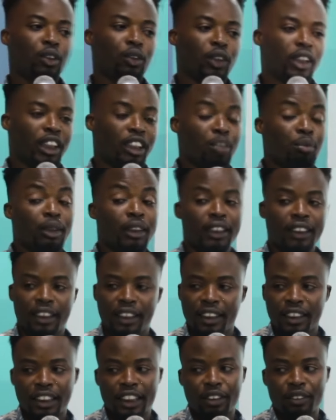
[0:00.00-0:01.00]
you can
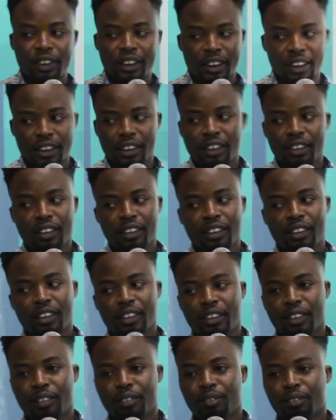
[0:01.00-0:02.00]
mitigate the risk.
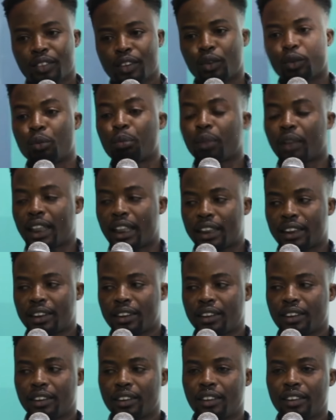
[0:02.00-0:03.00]
You
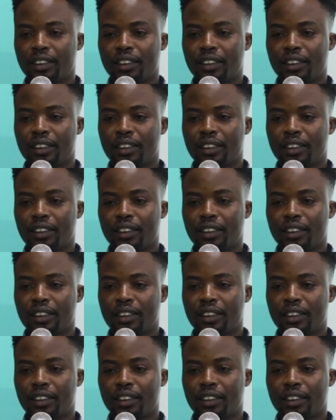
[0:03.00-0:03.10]
plan,